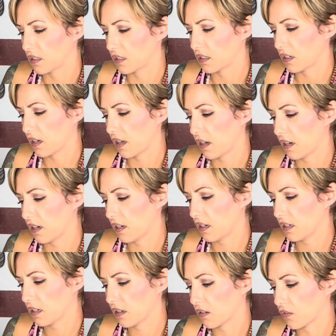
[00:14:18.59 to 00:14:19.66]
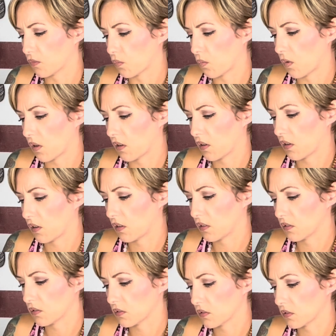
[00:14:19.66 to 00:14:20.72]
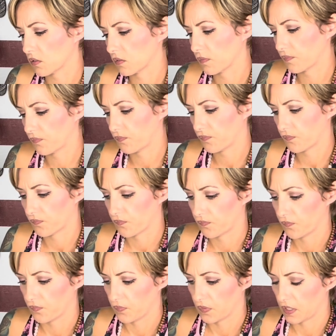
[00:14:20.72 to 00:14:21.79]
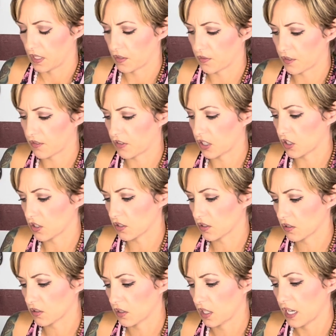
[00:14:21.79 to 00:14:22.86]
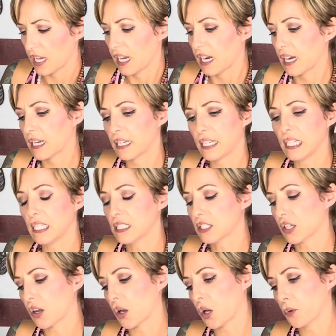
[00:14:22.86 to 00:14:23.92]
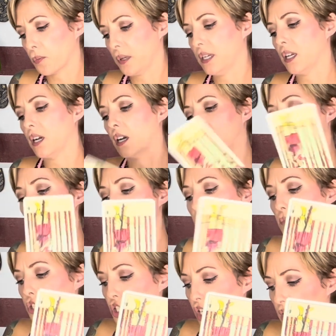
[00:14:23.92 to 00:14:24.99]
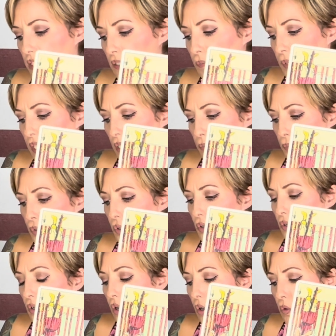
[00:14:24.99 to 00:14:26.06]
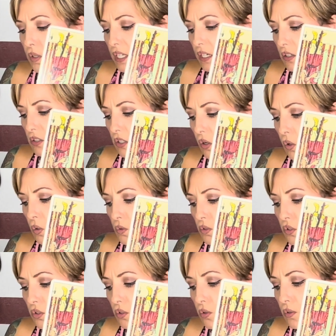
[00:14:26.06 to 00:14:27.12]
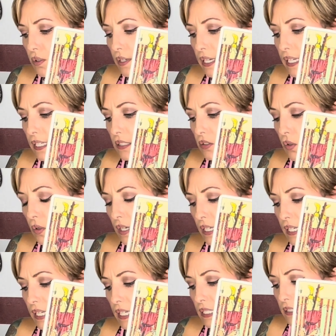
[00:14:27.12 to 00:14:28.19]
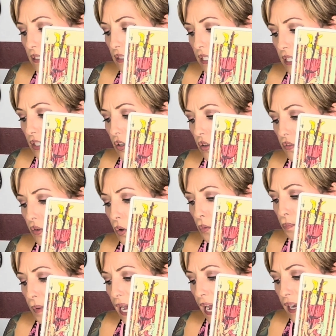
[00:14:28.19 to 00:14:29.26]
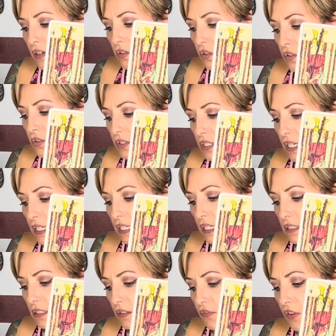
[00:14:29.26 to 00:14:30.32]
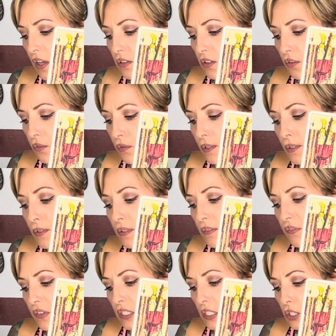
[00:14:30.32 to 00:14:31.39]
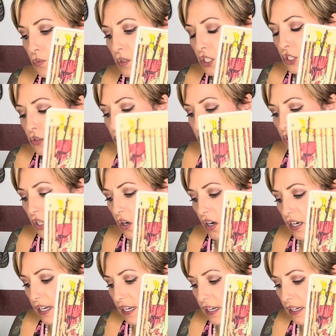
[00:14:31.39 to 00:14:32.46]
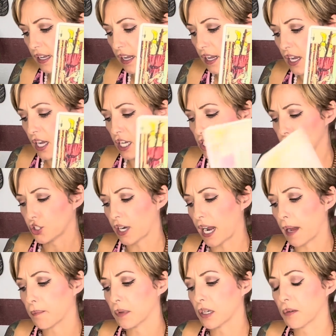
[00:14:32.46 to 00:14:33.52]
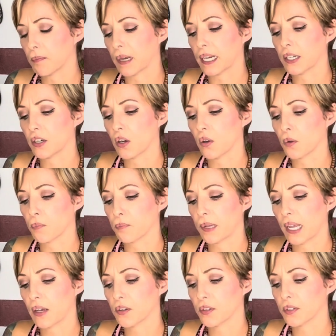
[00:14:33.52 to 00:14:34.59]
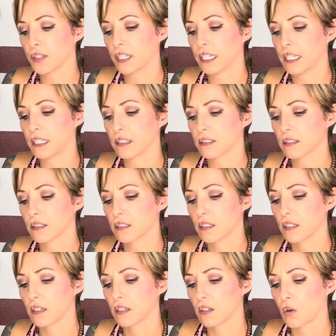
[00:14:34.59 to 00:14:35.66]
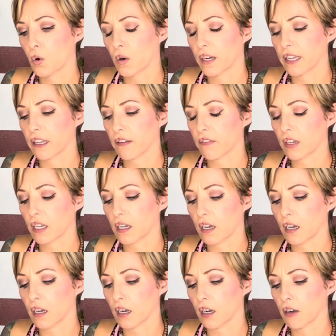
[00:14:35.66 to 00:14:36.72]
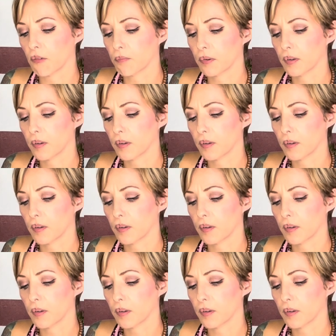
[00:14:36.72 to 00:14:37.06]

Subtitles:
Nine of Wands in reverse. A need to open up, trust people, holding on to old stories, or a need to let go of old battles, a need to follow through and finish what you started, trapped up by your own boundaries, or giving up.